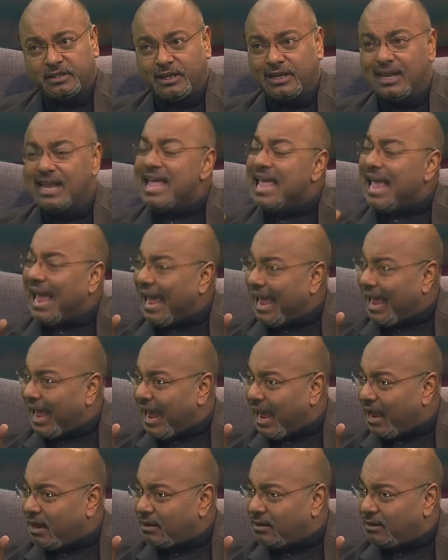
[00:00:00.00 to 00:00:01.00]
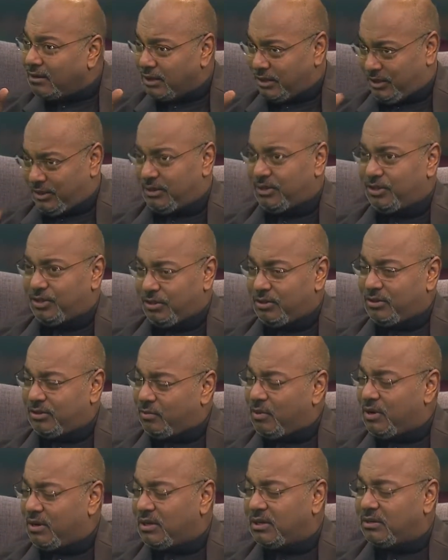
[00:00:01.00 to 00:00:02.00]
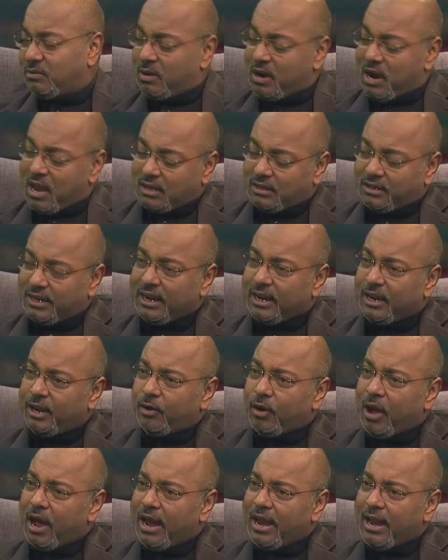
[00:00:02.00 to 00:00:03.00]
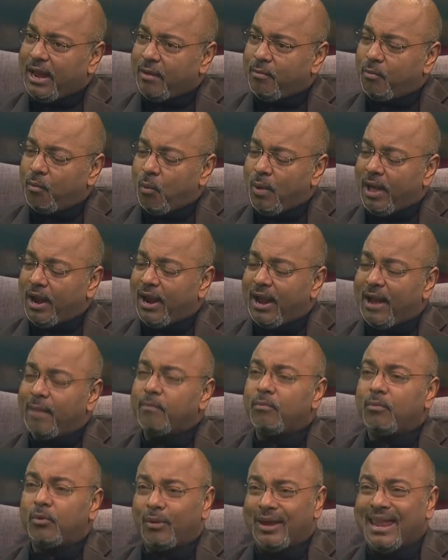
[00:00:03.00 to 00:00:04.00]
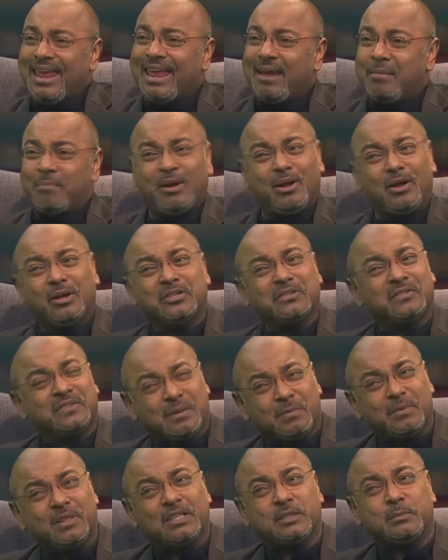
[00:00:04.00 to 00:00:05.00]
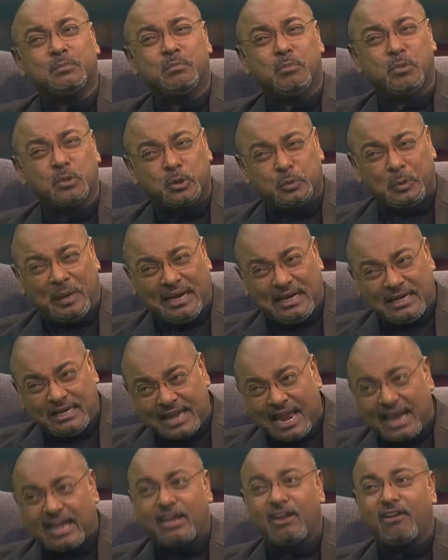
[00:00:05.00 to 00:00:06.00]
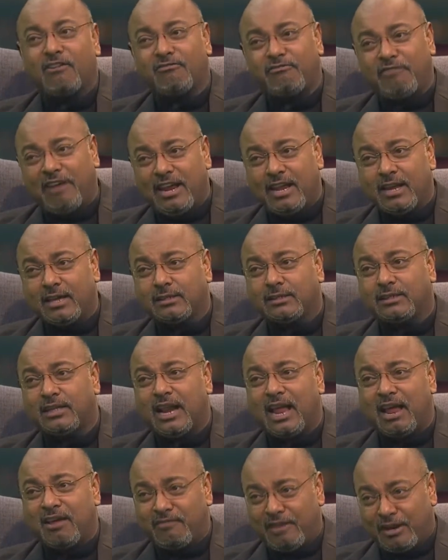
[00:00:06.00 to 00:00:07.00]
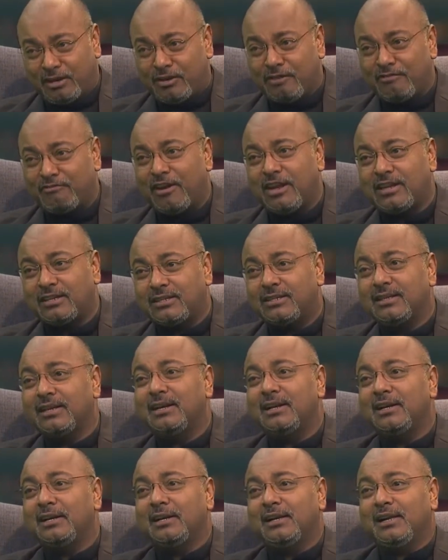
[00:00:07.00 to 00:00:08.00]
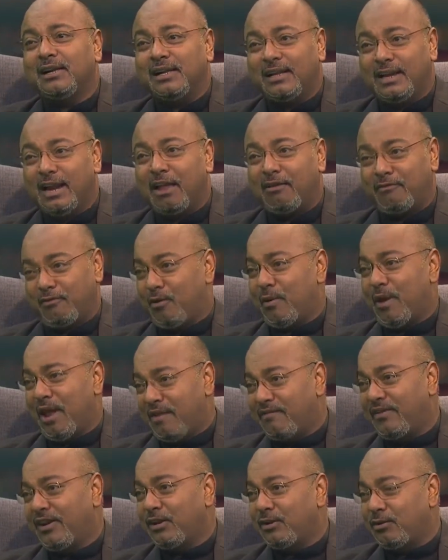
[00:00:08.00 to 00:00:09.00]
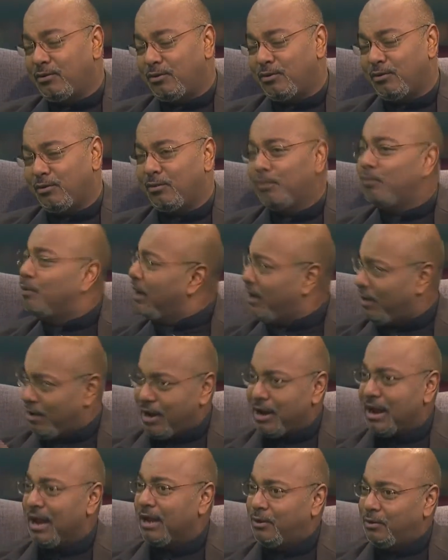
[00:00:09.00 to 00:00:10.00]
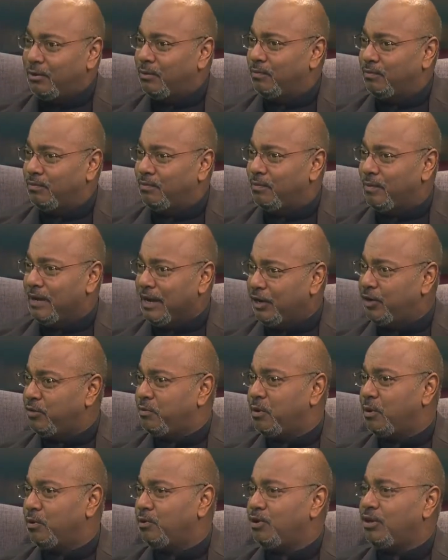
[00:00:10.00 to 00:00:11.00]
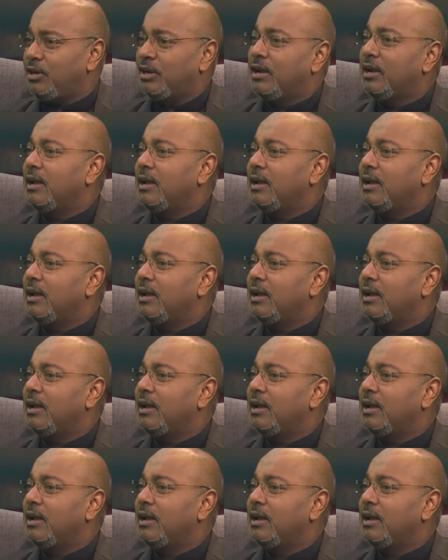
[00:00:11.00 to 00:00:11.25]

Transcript: thing. And just one last thing. I am where I am today because of some of the most spectacular failures that I've actually faced in life. Having to, I do leadership coaching,